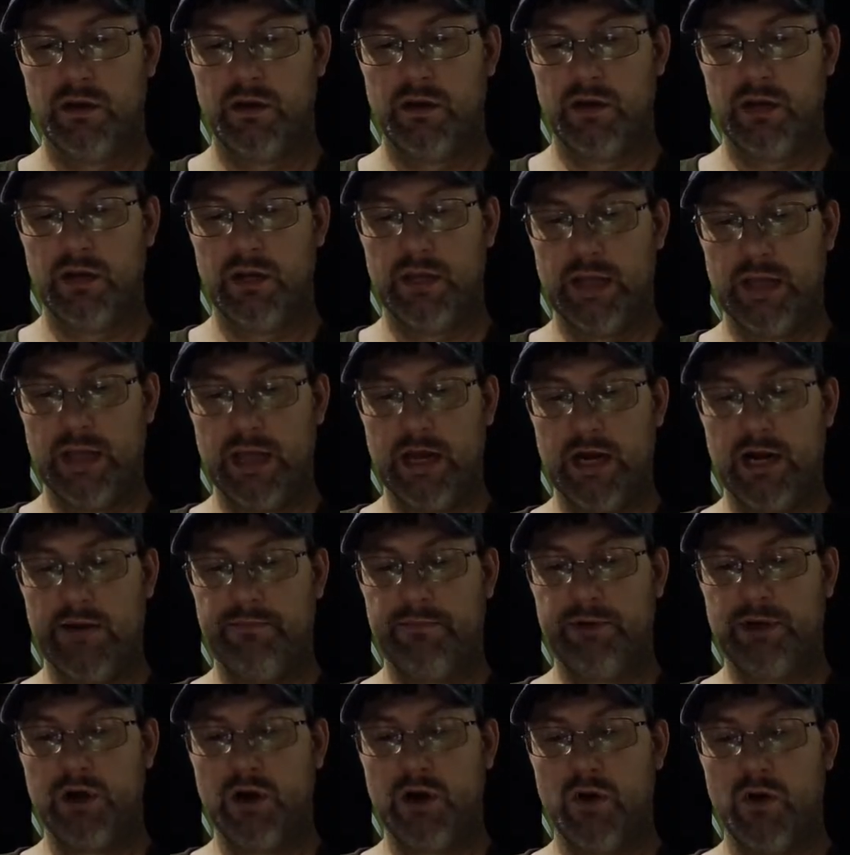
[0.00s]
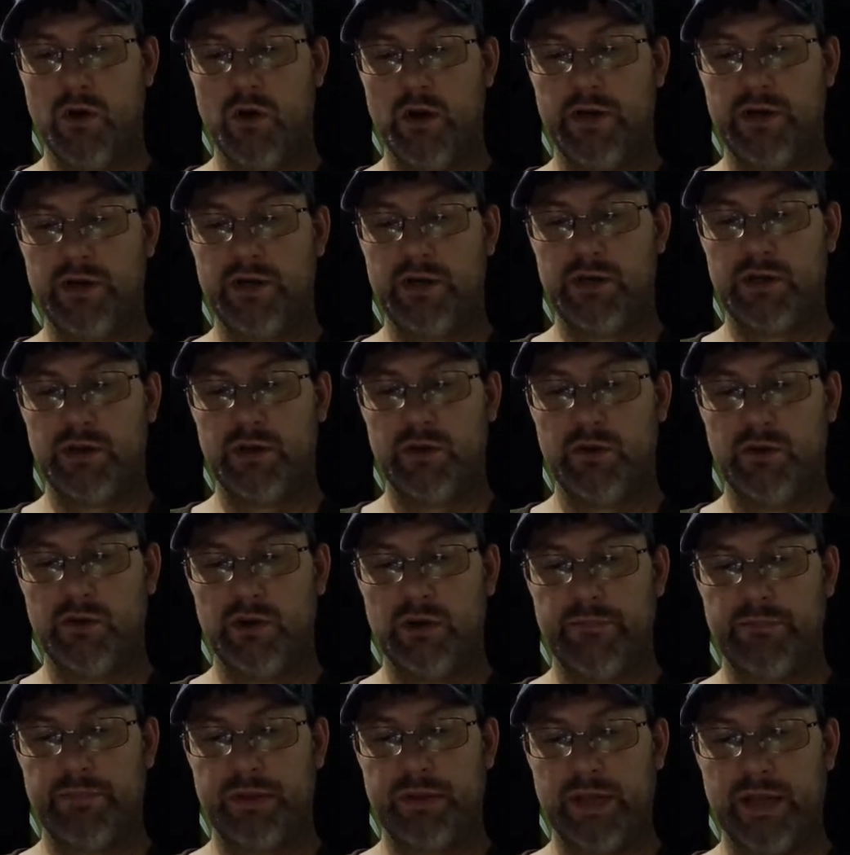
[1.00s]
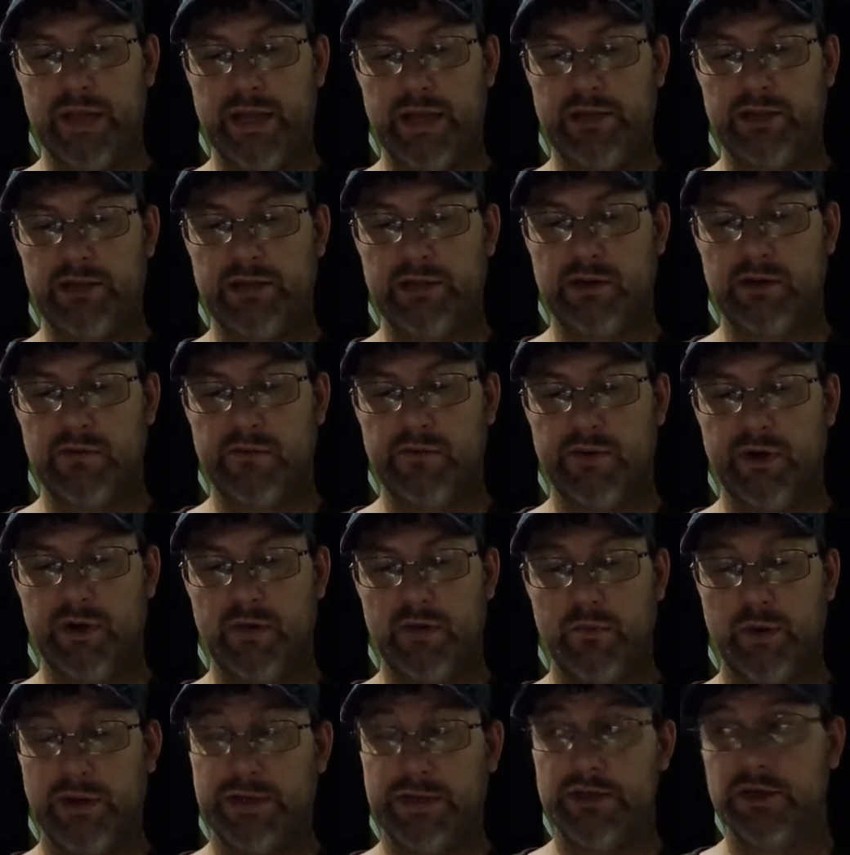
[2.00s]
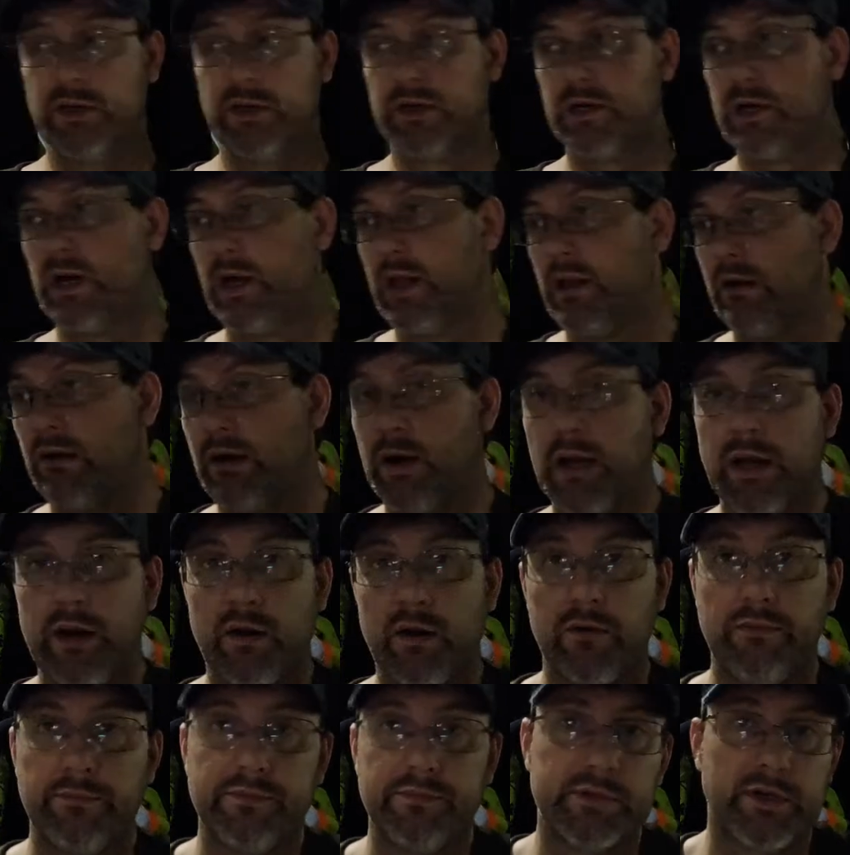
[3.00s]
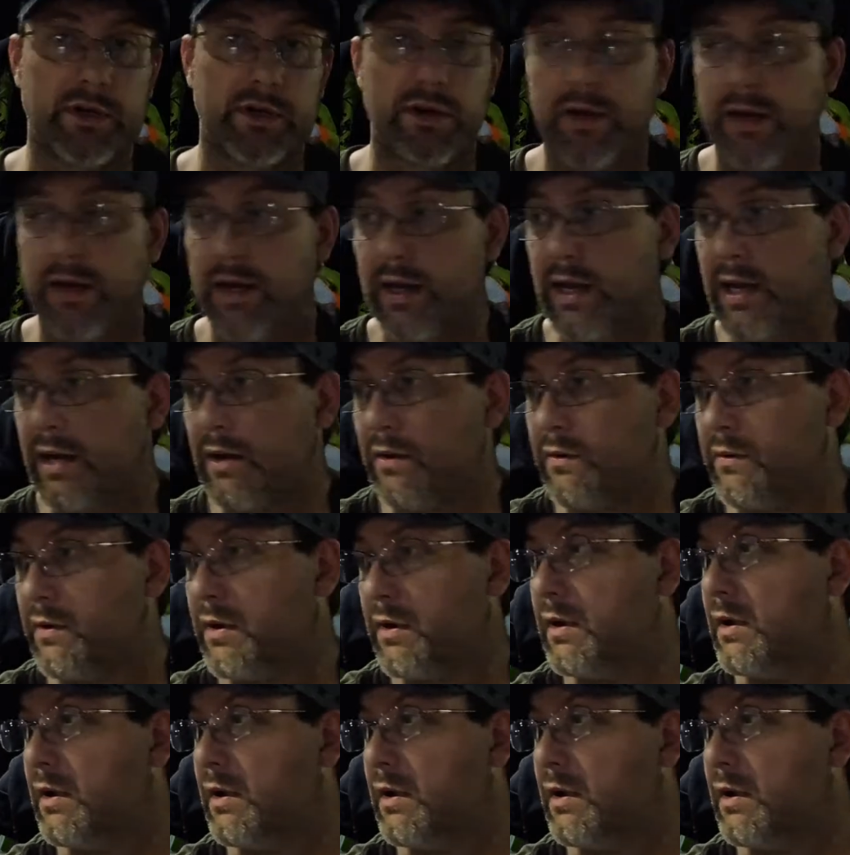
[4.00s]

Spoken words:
and then I'm going to a place over in Windsor, Colorado. So I don't.